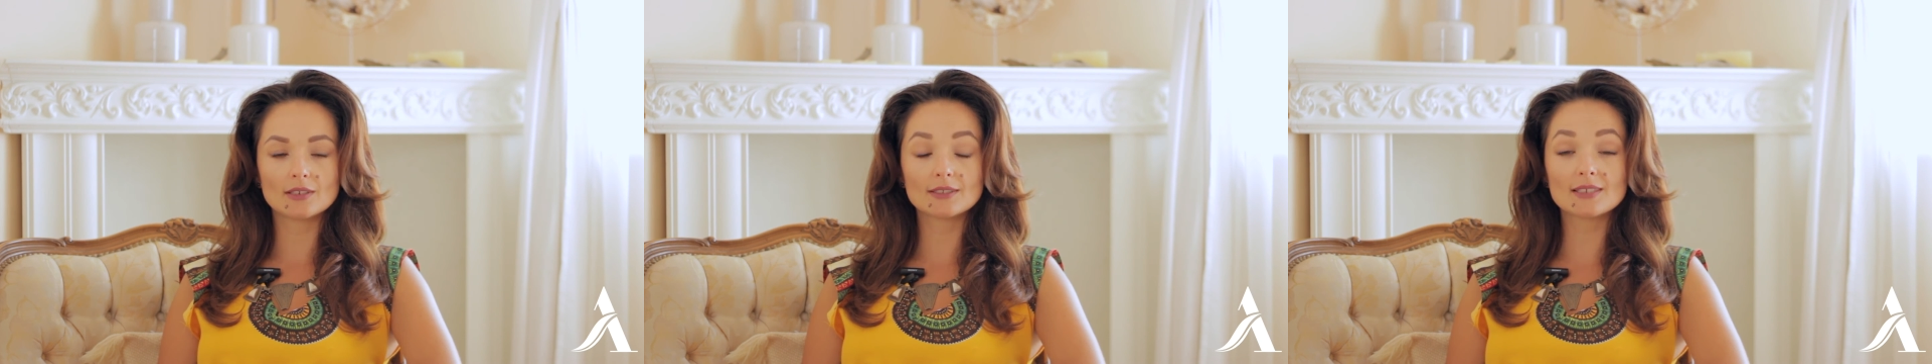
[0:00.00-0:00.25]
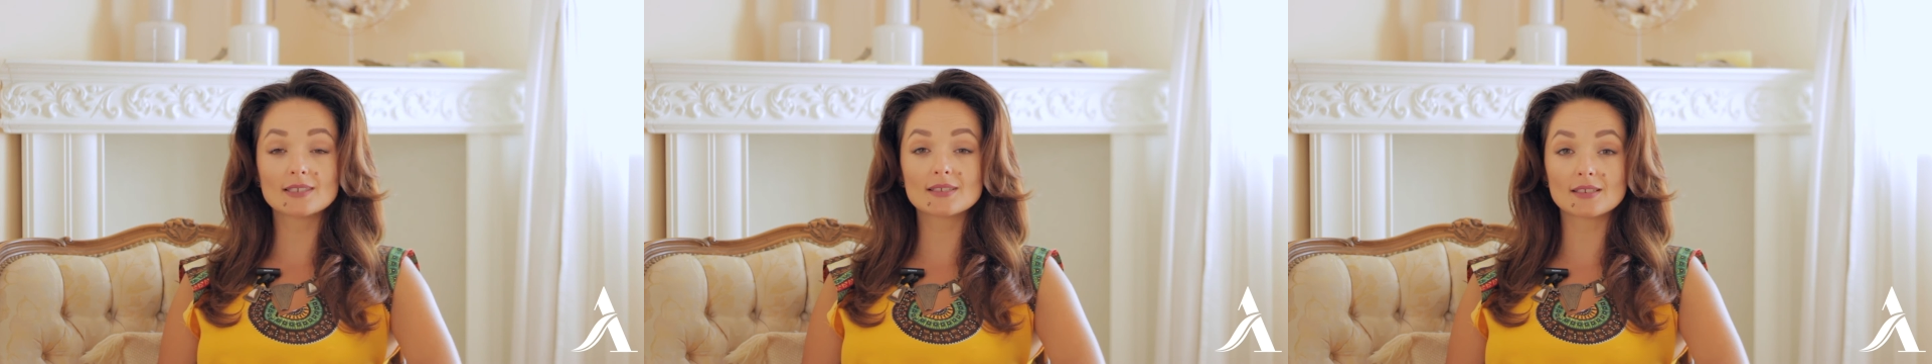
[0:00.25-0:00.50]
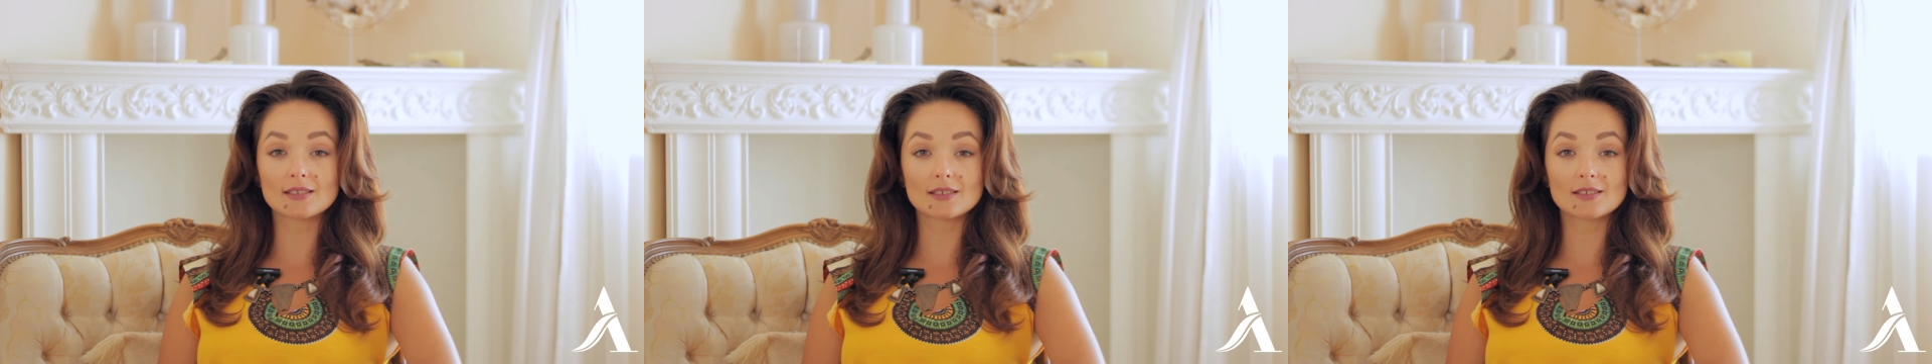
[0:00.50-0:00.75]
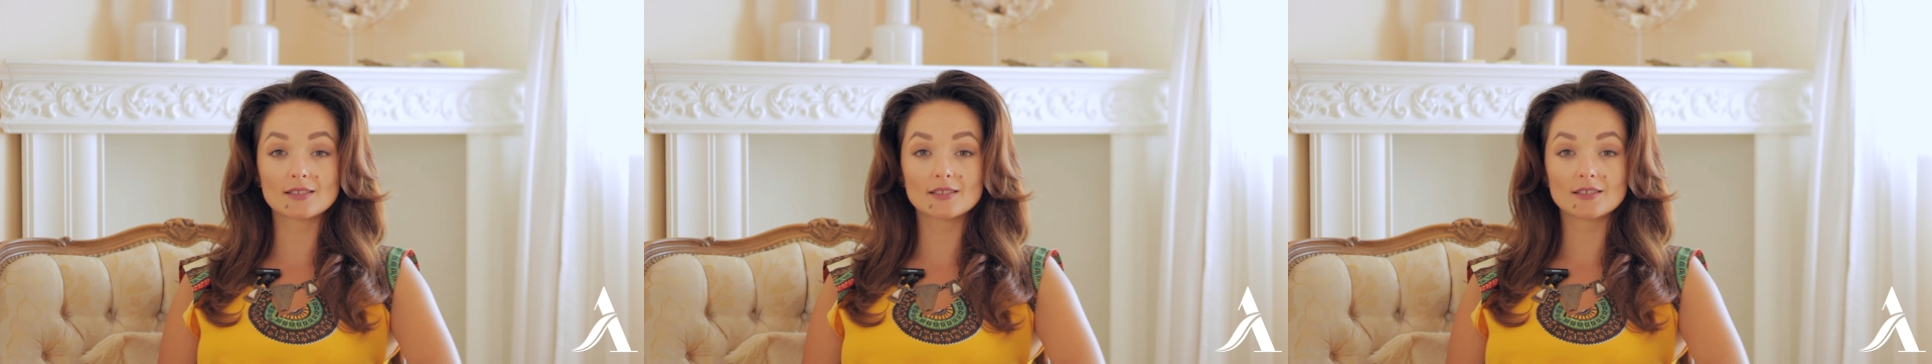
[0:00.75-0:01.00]
This
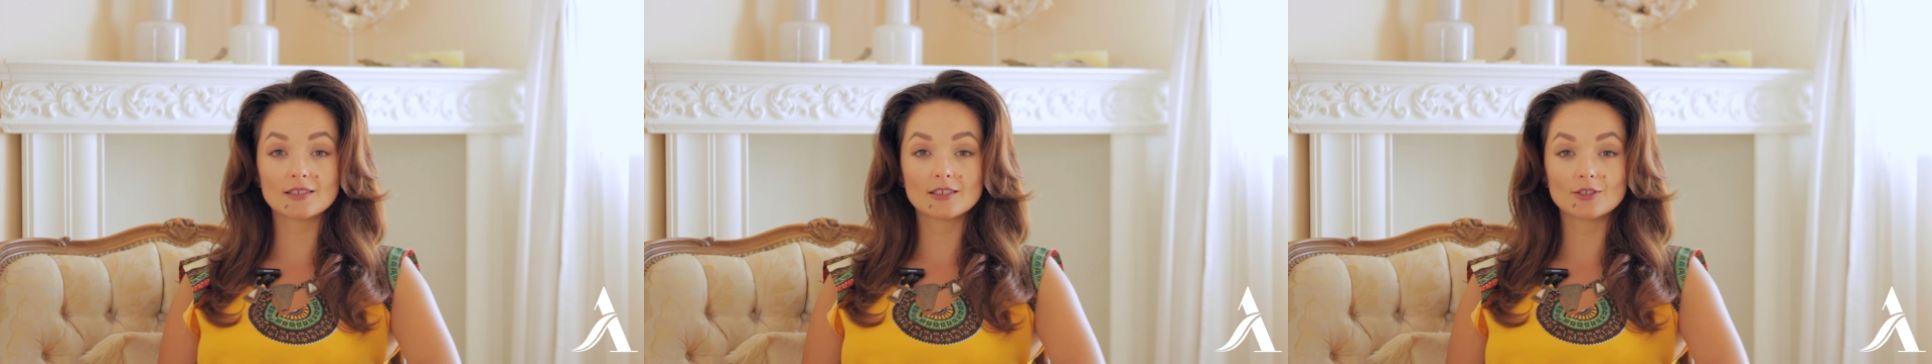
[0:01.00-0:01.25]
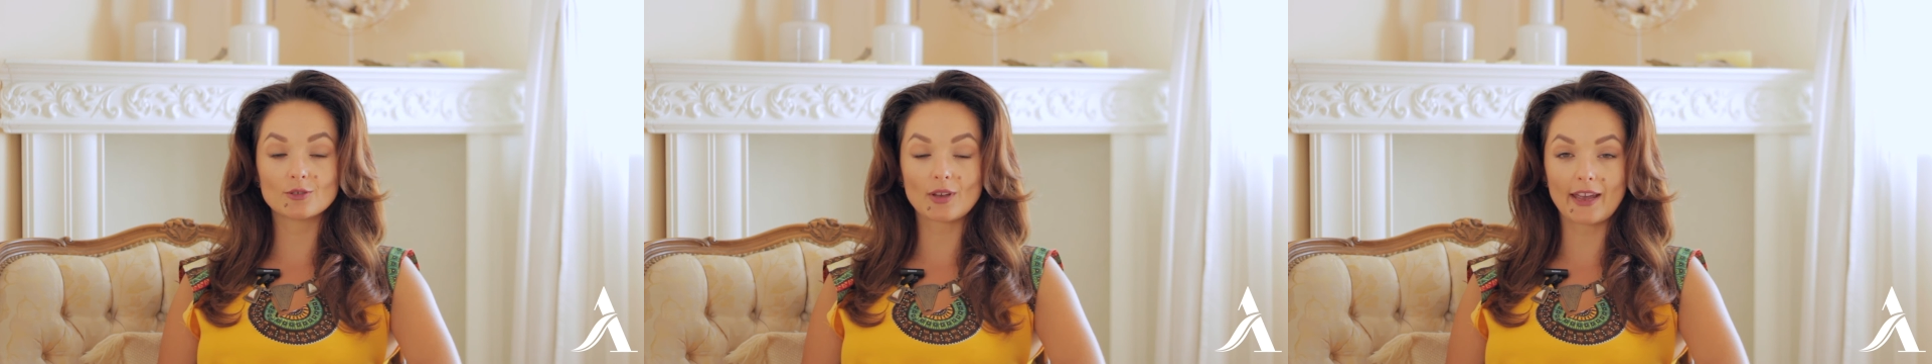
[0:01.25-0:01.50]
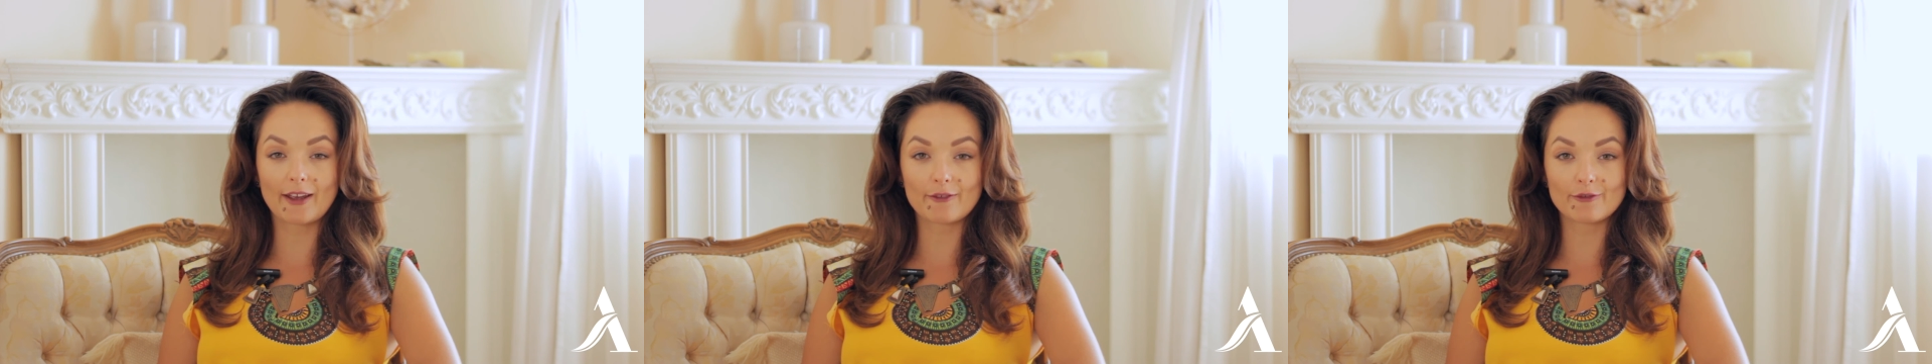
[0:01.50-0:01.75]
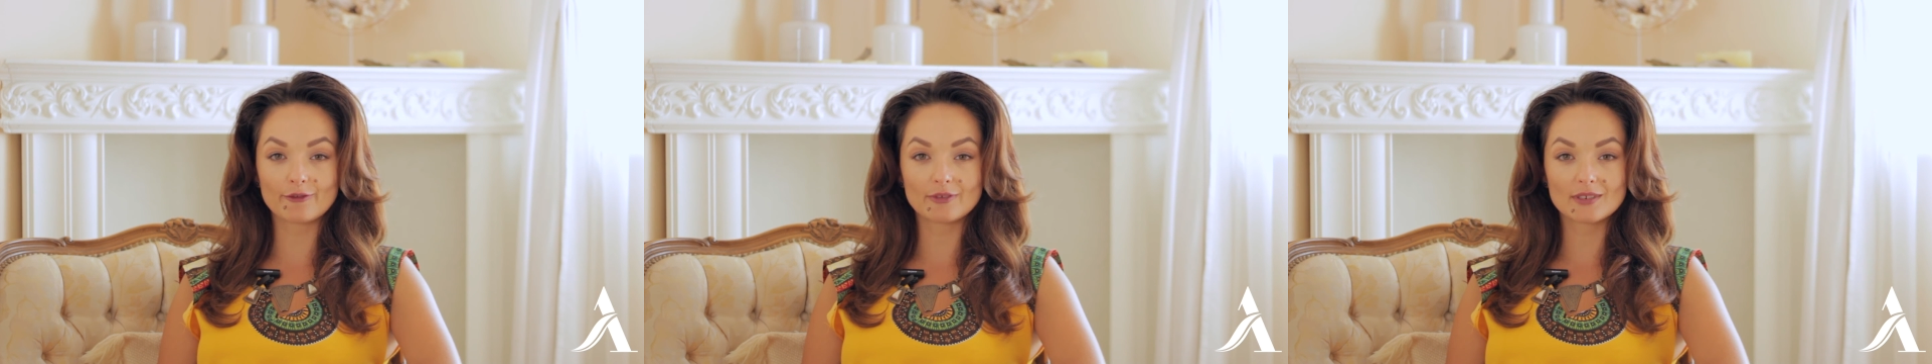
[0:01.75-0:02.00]
is to
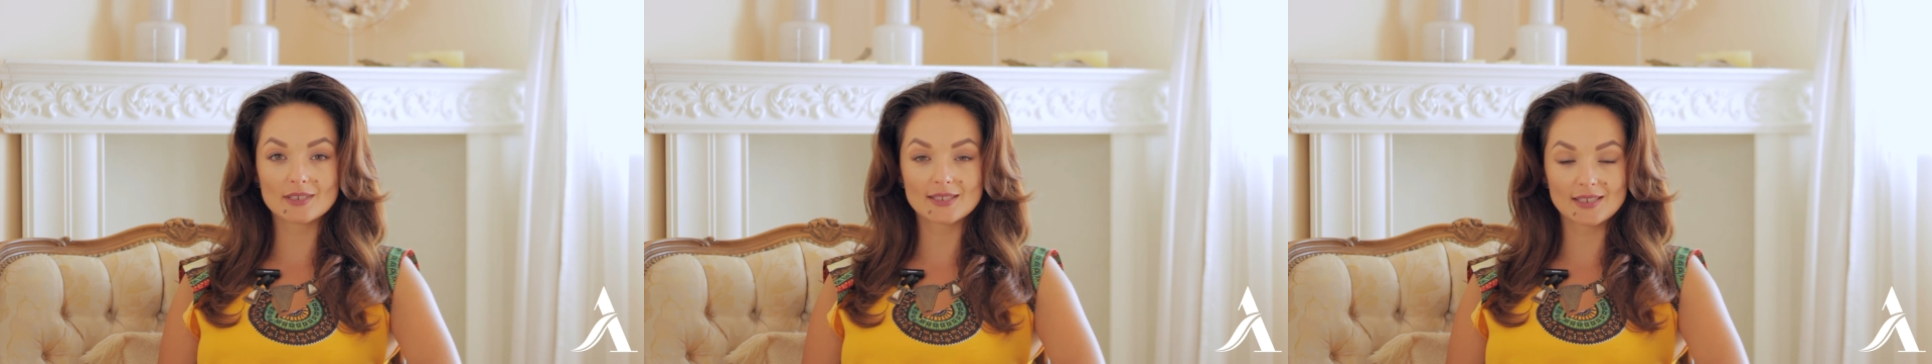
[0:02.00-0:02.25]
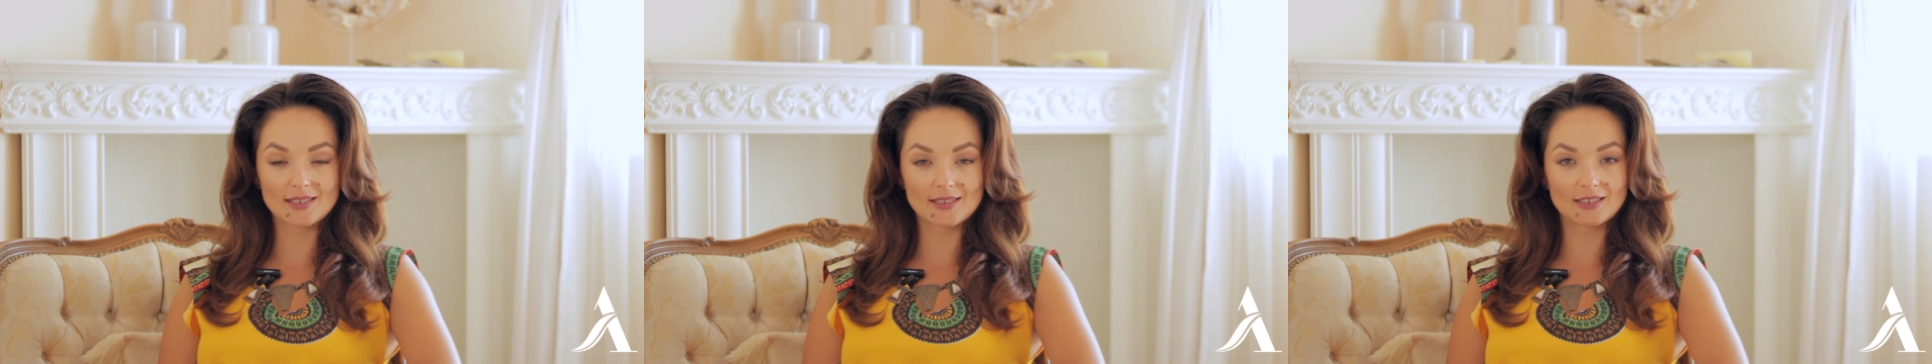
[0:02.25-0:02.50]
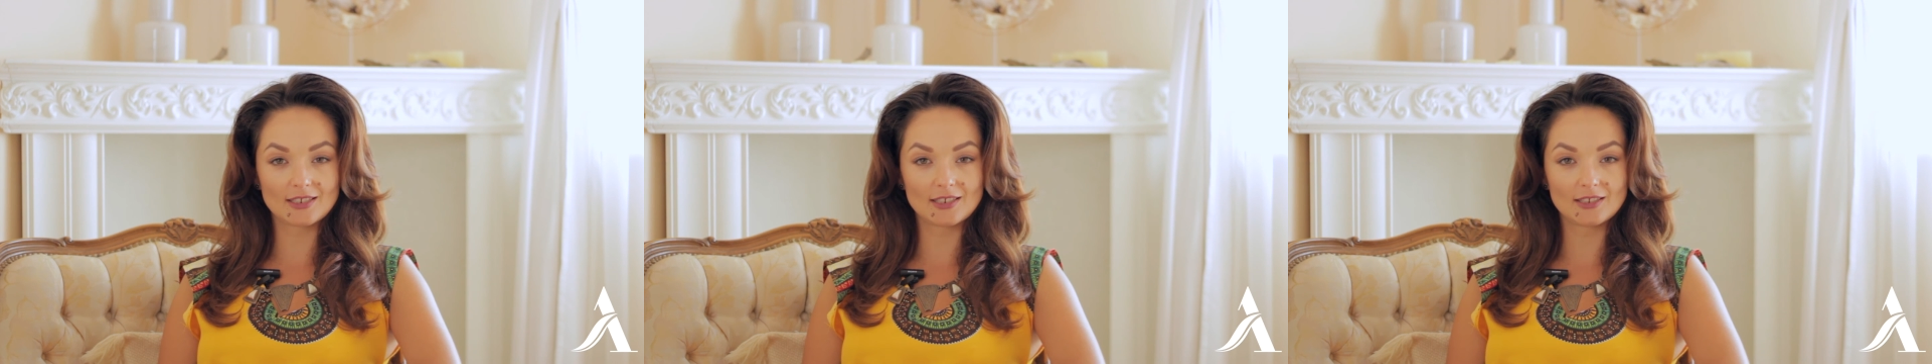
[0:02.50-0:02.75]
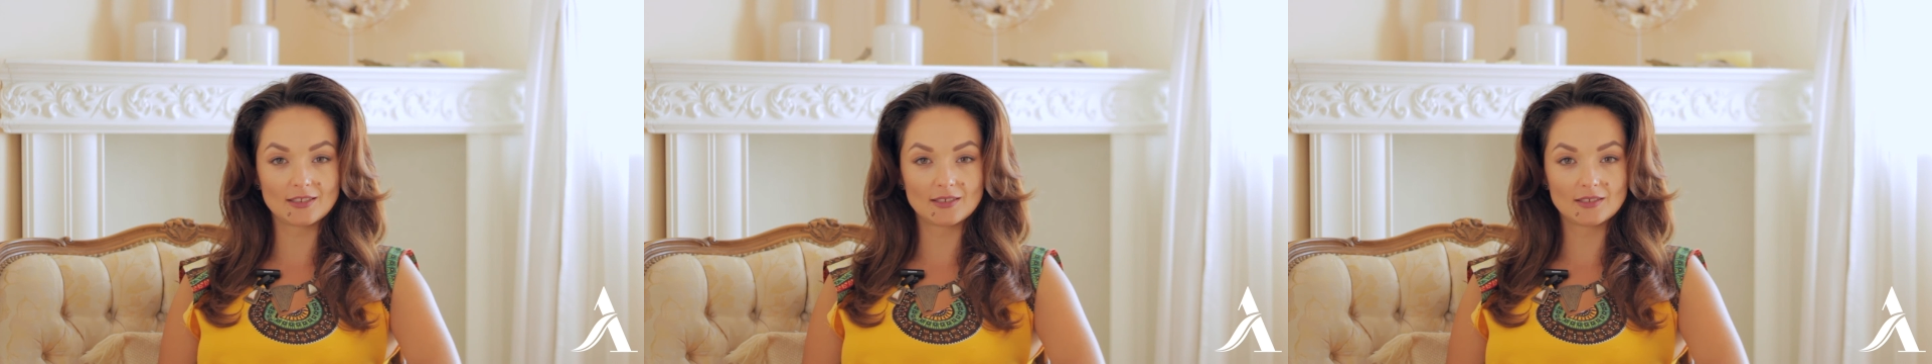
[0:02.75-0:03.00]
have
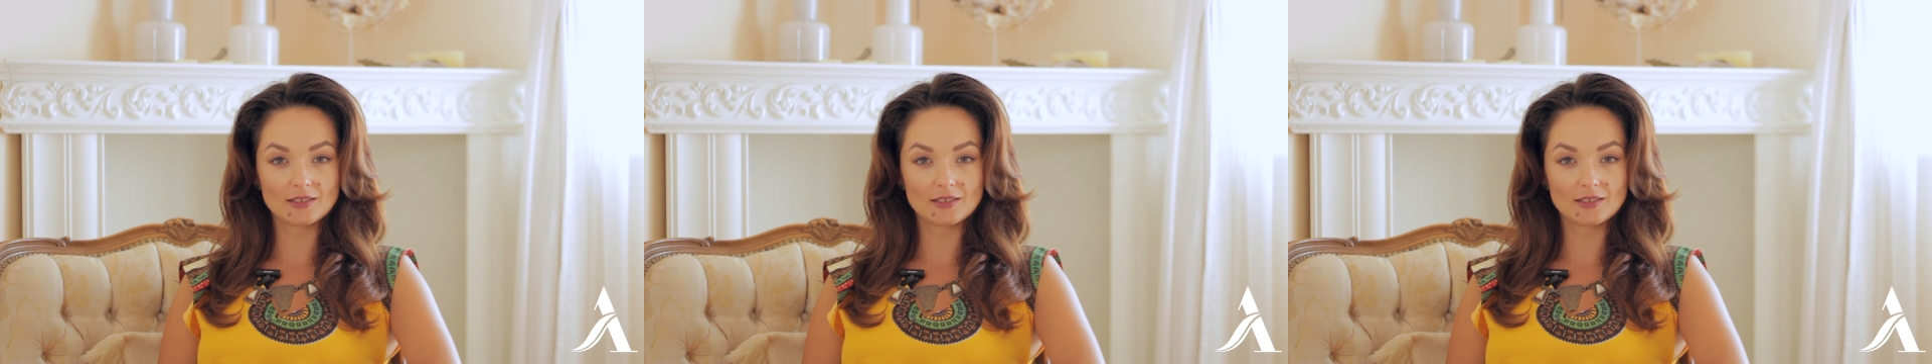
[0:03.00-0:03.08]
succeeded.